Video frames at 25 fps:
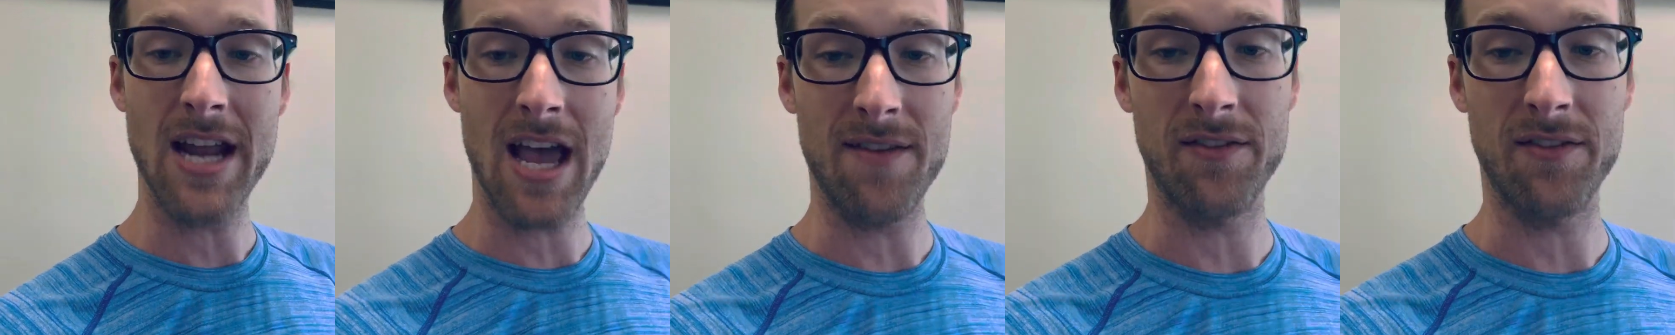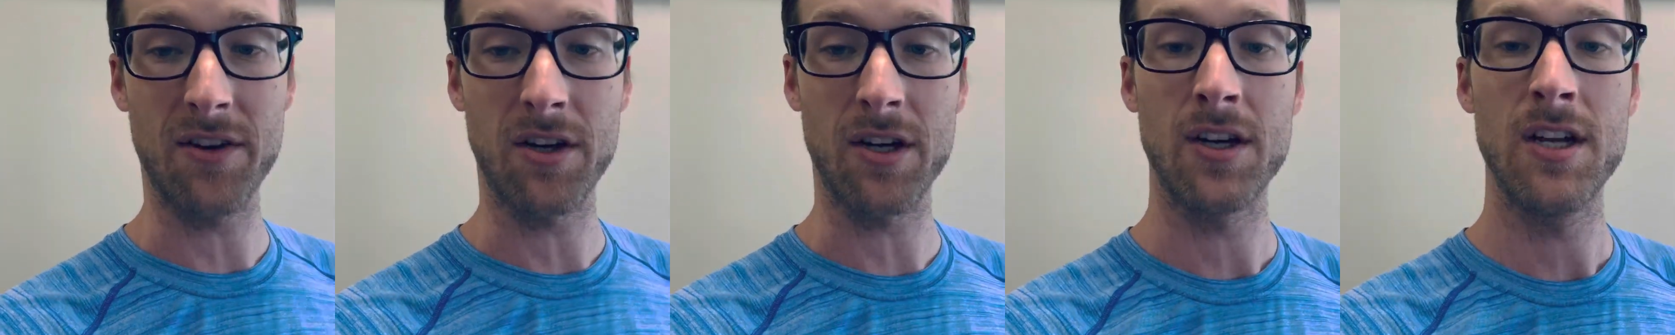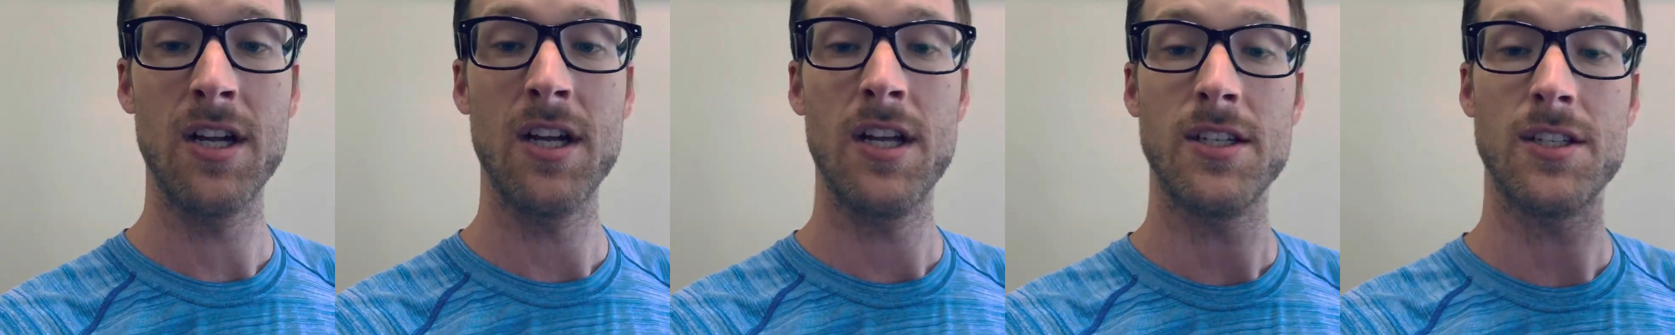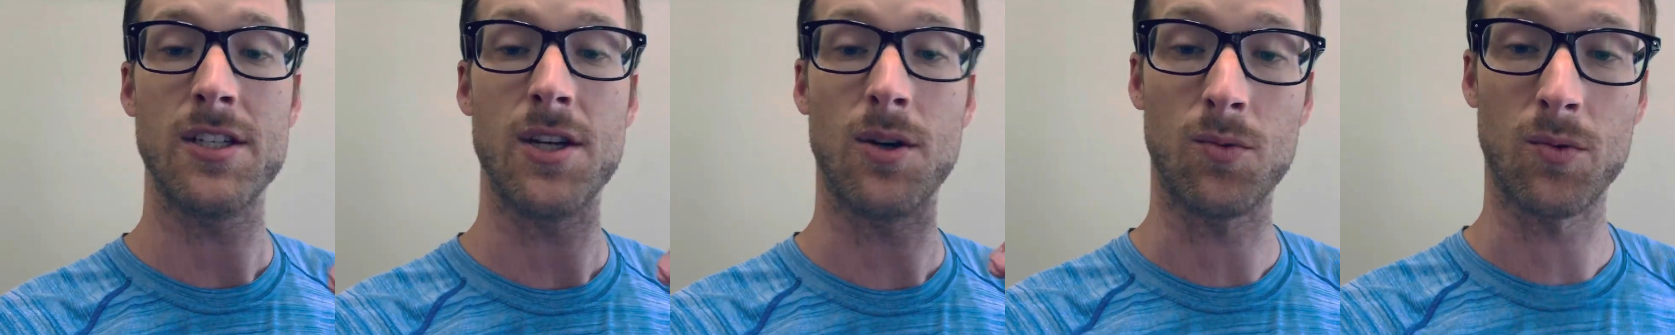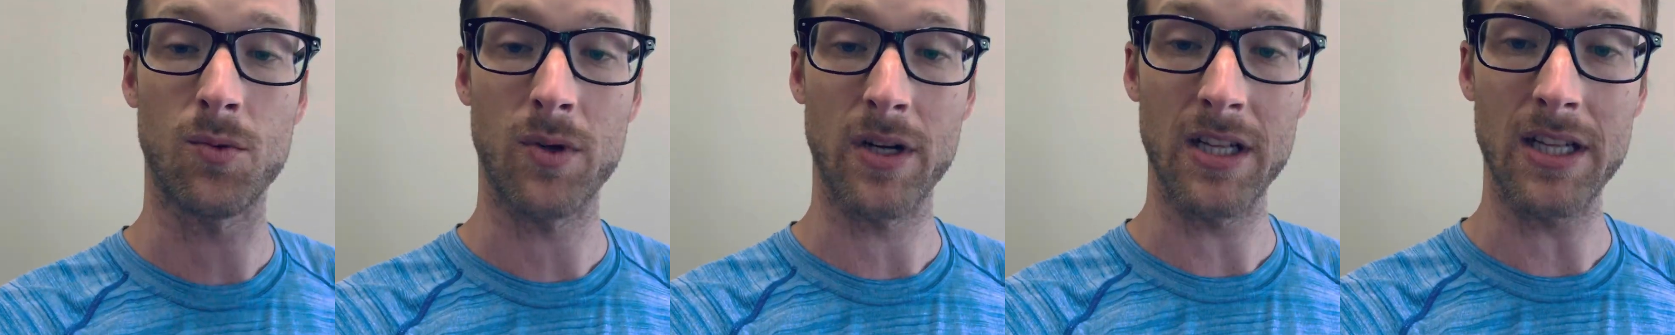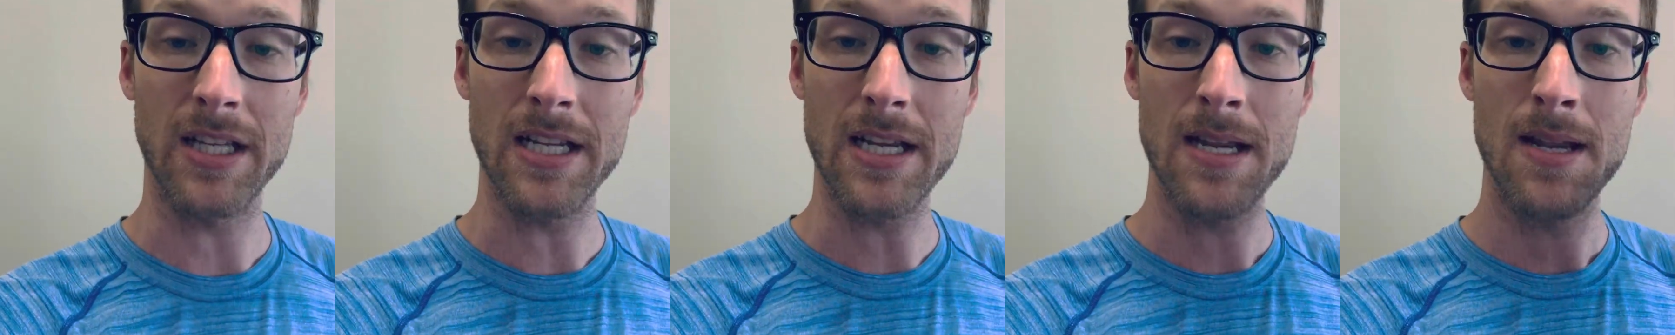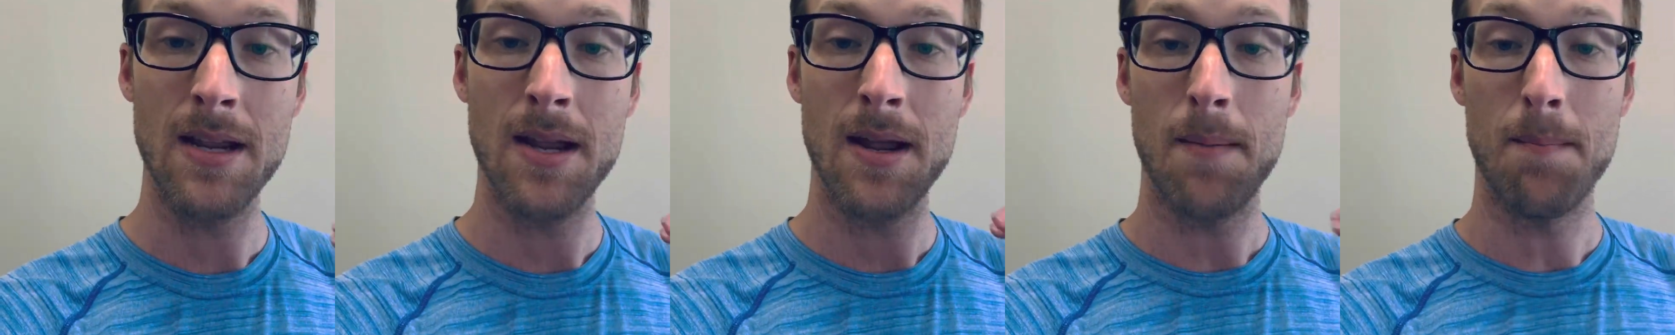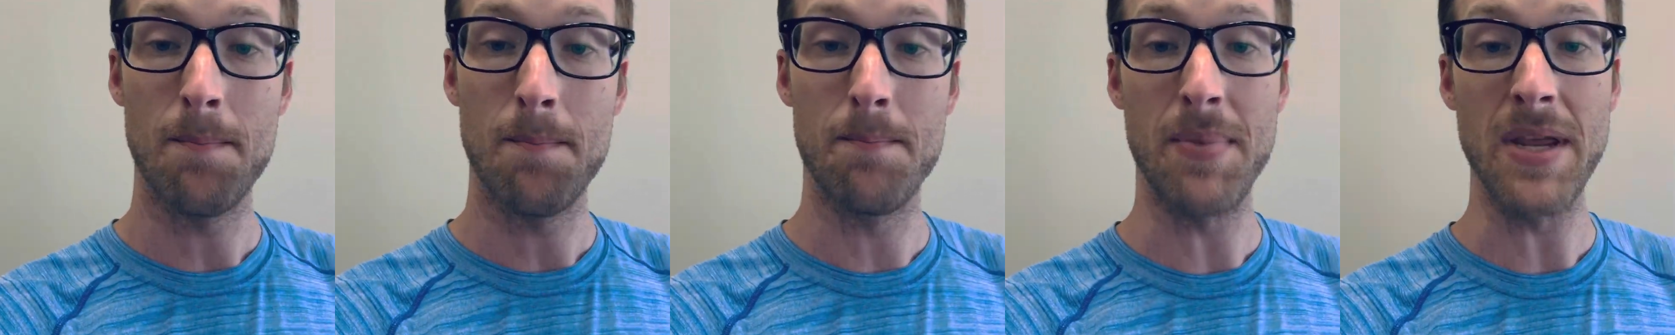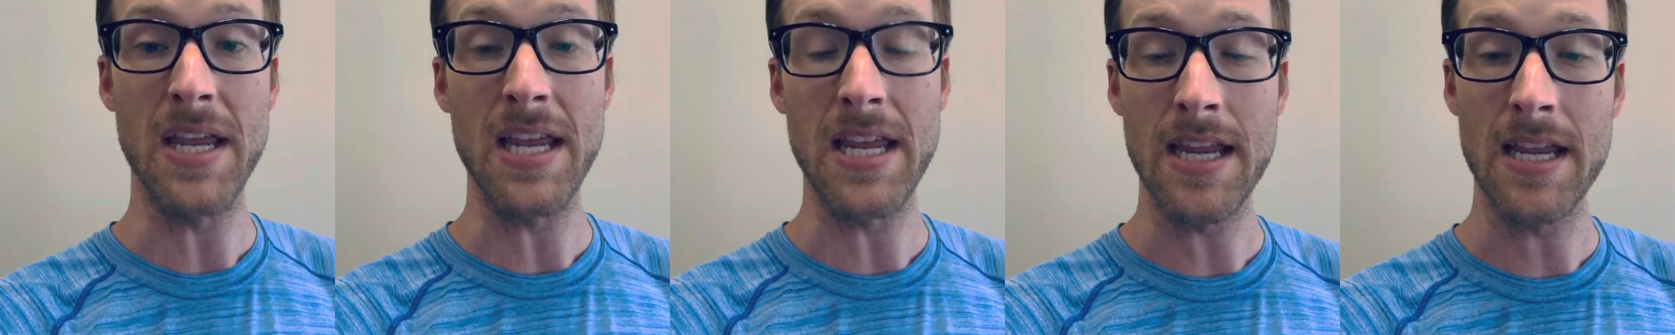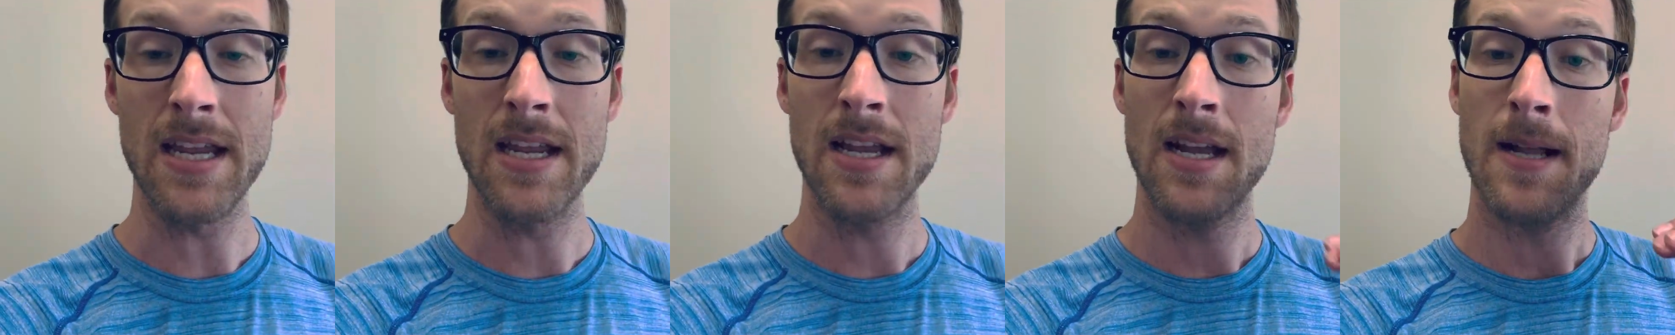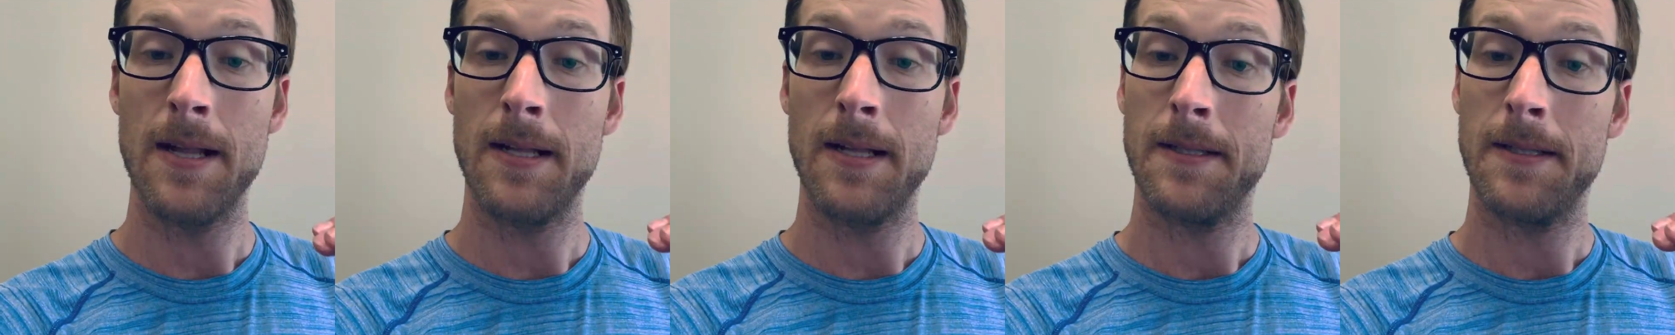ever to really be